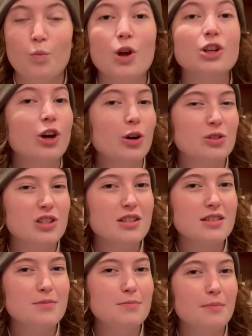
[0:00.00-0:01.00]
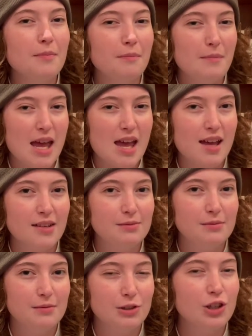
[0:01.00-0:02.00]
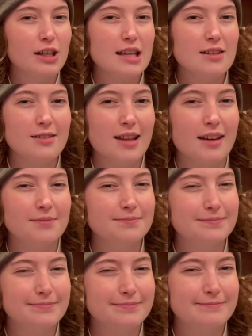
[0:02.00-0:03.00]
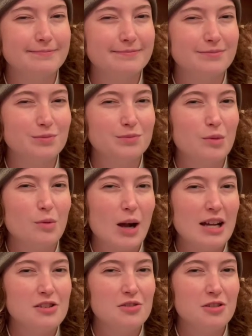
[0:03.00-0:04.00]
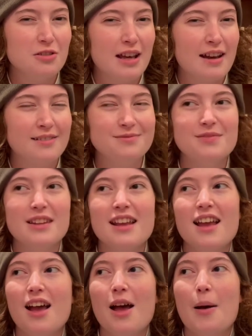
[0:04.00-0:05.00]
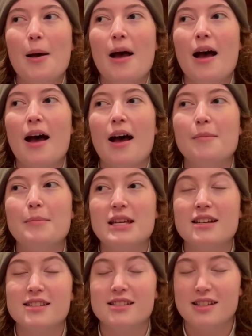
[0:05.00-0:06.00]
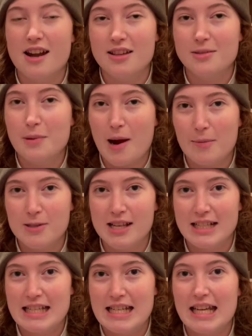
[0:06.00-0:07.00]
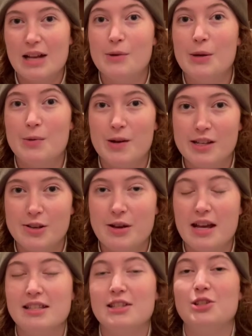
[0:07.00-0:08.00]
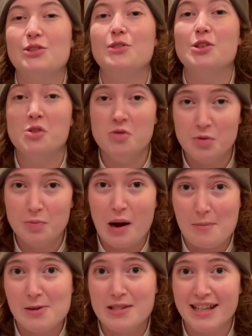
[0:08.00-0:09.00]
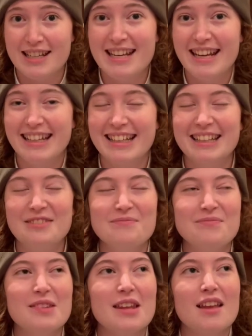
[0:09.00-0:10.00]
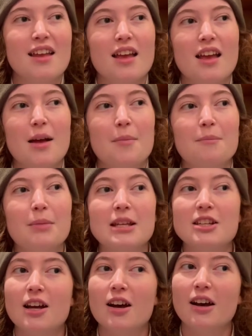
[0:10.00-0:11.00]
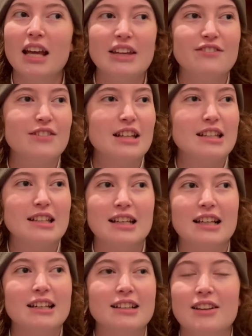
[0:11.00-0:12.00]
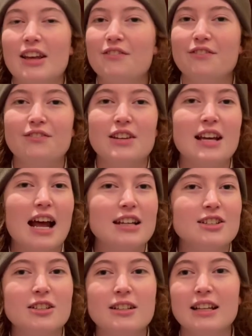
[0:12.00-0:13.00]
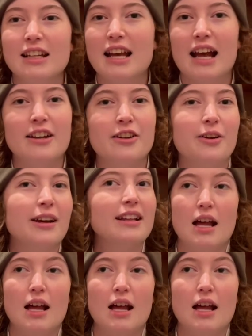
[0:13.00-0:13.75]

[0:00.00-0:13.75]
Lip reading: Coaches may look at you like, why'd you do that? Because it's not the proper technique and we want you guys to use proper technique. But you know, if it, if you got to do it, you got to do it.